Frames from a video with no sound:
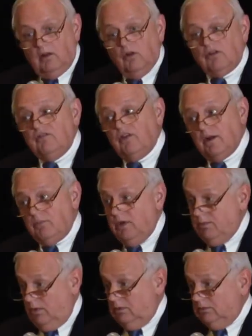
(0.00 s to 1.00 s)
those very
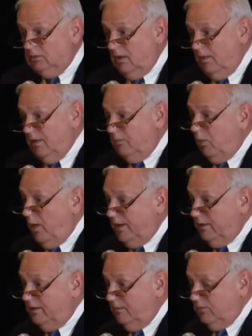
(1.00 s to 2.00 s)
people that
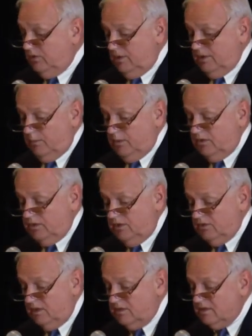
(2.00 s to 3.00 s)
appointed them to their
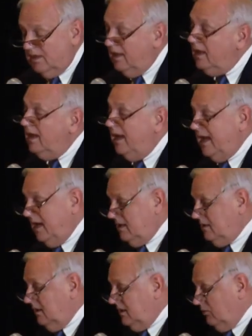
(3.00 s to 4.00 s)
positions,
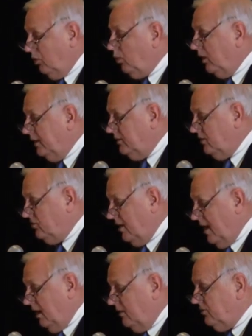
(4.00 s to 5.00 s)
and they were willing to
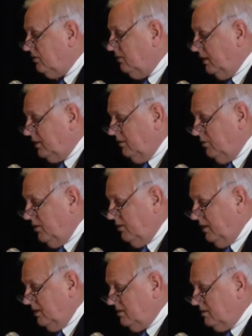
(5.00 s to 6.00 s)
challenge their
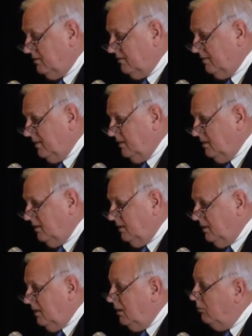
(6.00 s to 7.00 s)
communities.
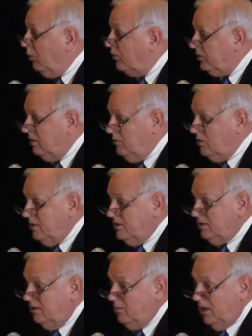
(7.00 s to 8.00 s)
Most
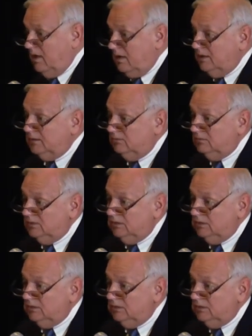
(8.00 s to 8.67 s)
communities in America